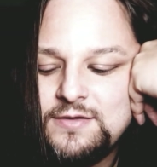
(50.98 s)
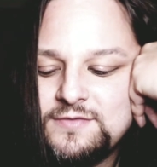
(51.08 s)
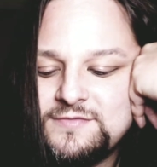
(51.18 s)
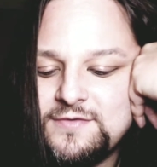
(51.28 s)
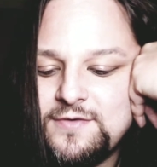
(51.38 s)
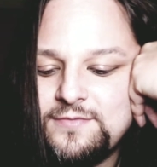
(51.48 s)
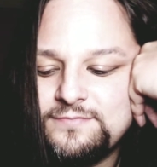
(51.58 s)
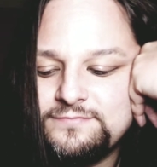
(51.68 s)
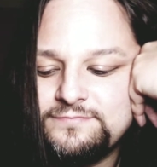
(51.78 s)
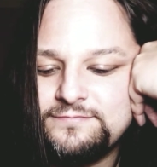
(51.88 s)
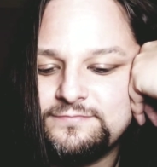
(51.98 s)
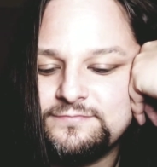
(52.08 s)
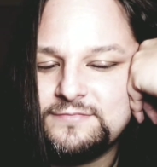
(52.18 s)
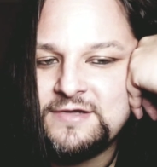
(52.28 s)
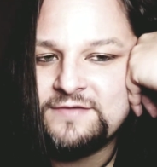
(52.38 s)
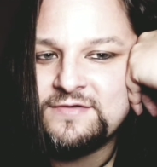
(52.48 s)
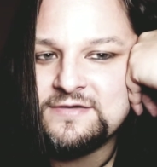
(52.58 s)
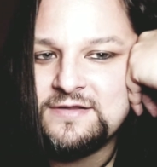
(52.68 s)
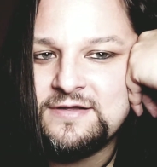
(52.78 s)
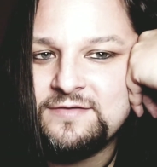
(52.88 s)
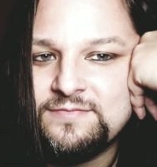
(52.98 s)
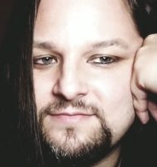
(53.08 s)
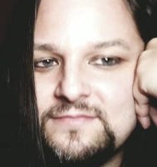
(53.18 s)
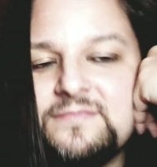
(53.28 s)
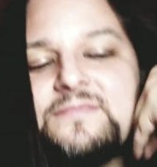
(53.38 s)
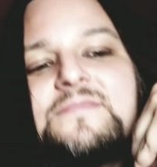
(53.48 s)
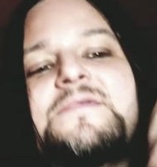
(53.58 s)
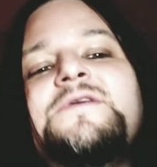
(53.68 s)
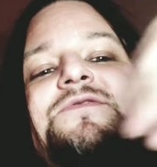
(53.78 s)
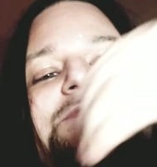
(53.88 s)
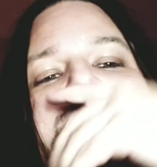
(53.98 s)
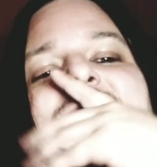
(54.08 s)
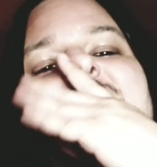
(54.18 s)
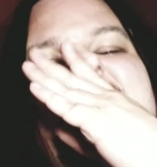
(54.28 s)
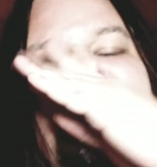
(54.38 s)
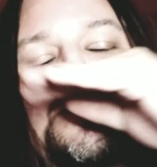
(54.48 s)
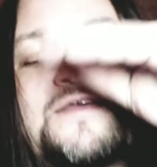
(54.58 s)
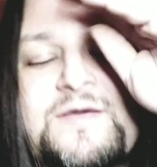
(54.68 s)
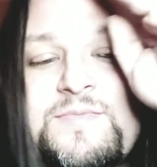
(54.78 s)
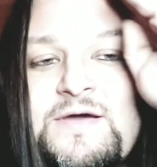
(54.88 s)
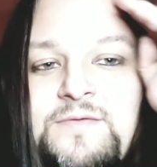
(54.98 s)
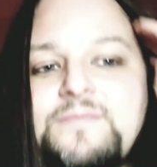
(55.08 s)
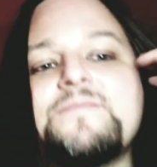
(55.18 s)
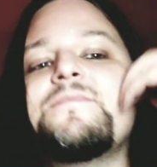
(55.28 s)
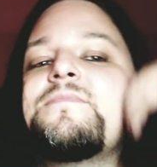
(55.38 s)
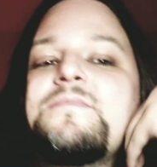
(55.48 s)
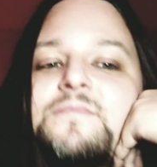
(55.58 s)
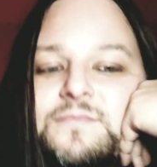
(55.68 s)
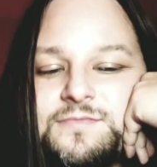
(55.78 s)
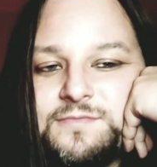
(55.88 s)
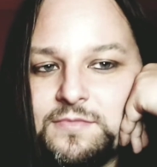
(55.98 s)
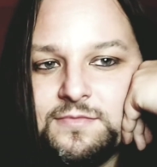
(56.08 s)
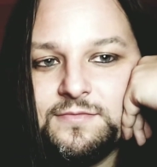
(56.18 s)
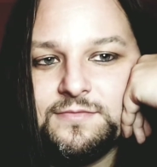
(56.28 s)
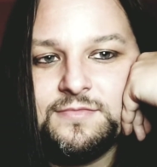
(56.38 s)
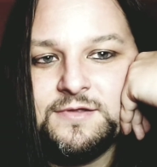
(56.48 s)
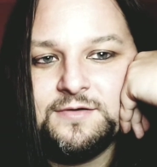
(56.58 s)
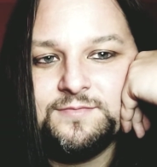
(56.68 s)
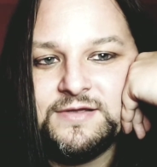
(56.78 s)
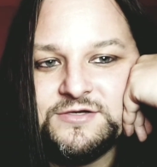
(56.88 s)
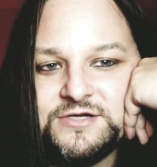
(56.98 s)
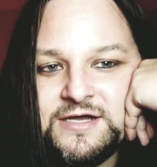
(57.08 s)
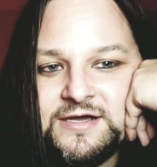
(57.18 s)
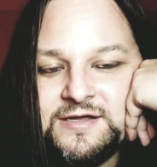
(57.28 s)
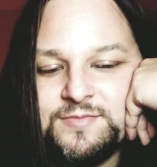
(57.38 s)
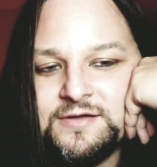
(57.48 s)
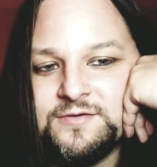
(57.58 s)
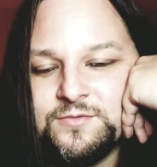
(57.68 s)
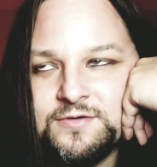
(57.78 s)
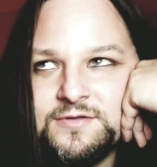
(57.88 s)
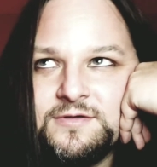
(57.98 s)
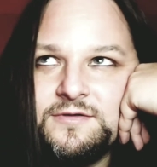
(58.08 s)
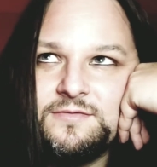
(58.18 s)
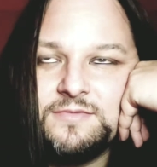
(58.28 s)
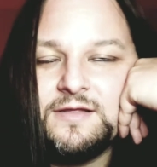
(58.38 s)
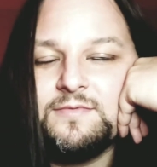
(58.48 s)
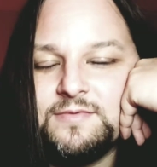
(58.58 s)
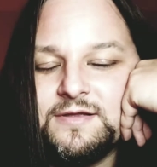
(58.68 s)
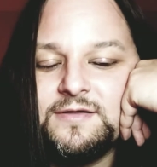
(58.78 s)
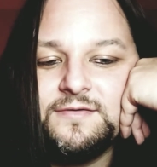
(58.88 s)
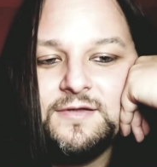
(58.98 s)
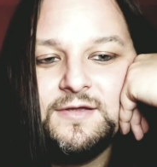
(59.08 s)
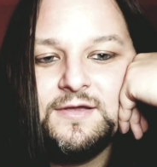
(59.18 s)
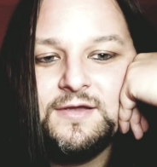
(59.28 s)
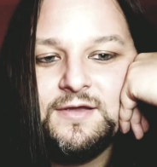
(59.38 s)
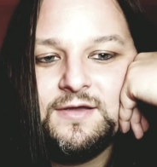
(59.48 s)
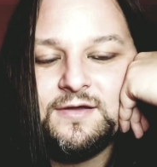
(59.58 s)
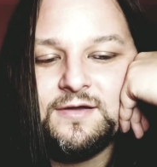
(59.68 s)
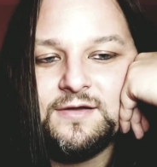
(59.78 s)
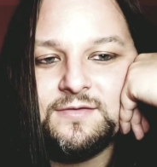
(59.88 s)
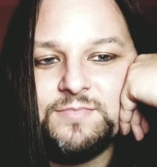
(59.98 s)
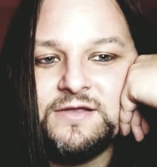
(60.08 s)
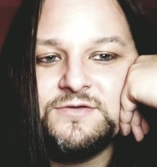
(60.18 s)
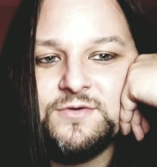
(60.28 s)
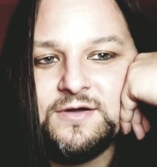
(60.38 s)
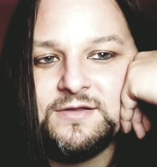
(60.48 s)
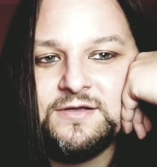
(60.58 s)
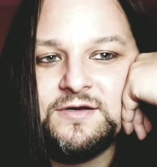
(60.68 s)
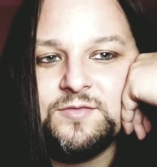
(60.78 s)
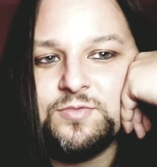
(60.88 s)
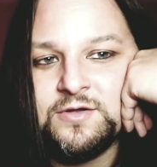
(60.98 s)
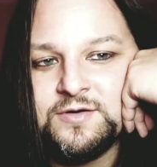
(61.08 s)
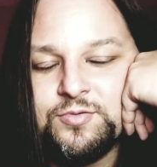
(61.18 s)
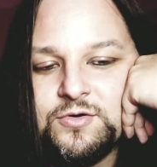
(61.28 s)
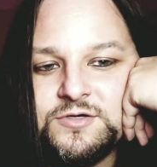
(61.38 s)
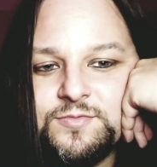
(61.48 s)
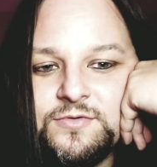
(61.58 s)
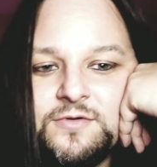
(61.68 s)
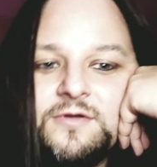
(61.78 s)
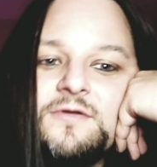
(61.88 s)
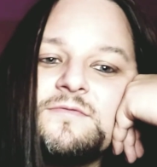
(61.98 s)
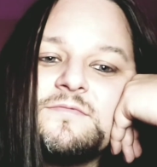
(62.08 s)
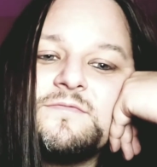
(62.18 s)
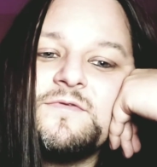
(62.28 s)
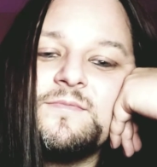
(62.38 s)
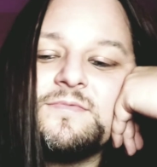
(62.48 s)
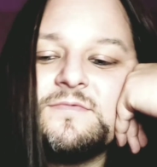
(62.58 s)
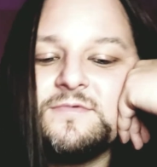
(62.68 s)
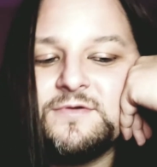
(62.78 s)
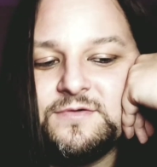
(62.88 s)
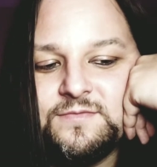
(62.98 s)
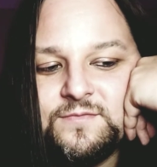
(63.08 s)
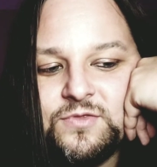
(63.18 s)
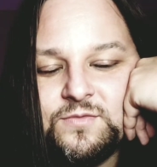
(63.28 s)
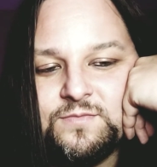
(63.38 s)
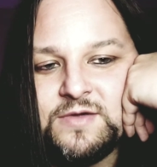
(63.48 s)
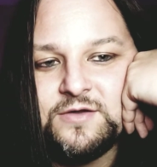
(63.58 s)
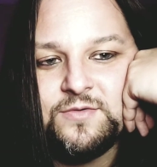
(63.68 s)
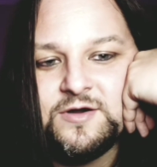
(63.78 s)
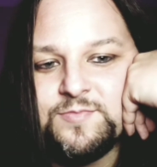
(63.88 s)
So, I've talked a lot of interesting things tonight about, you know, being shy, being unworthy, blah, blah, blah, uh, being too ugly and unapproachable from my career